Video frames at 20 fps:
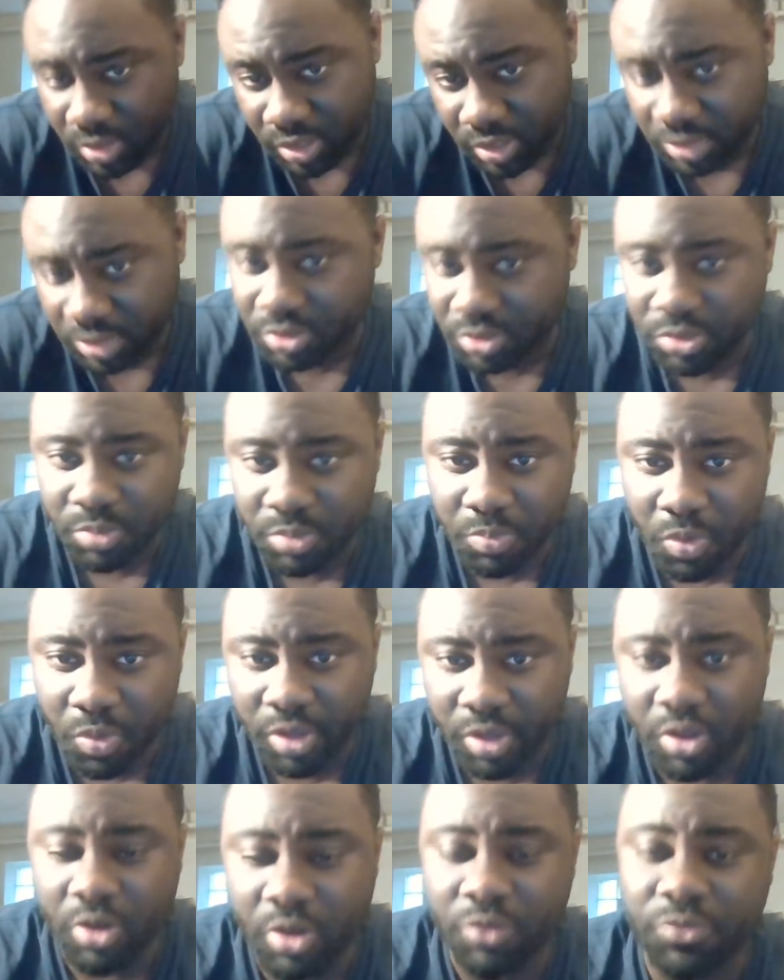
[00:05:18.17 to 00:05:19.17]
This is your boy,
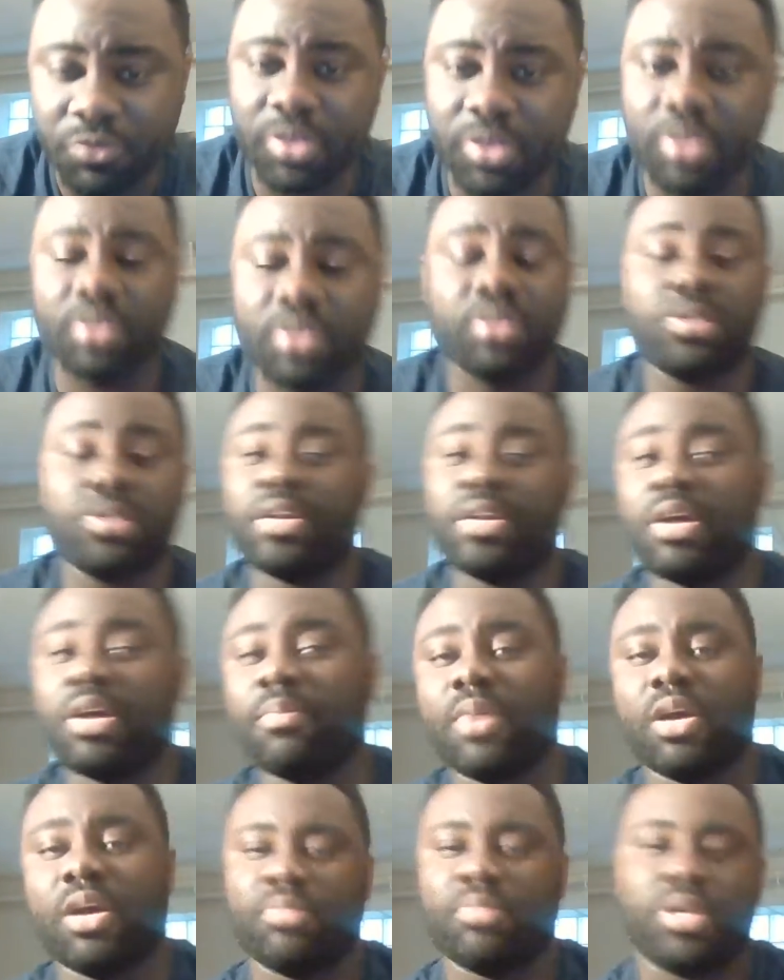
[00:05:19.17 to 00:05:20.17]
Kofi, and I'm
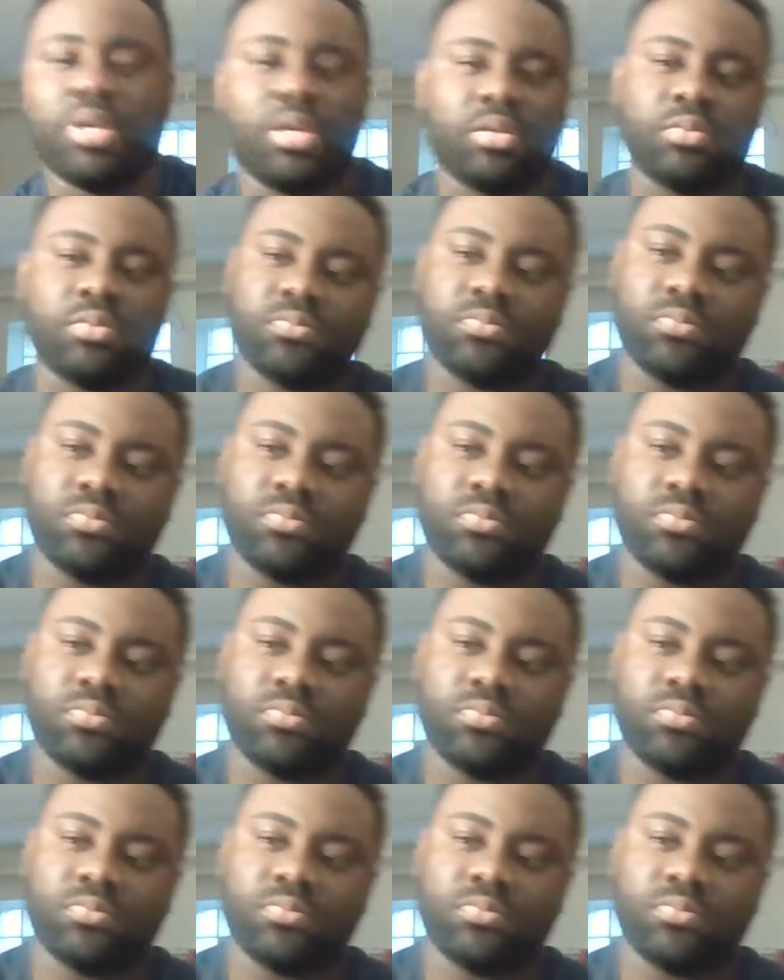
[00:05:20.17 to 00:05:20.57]
out, man.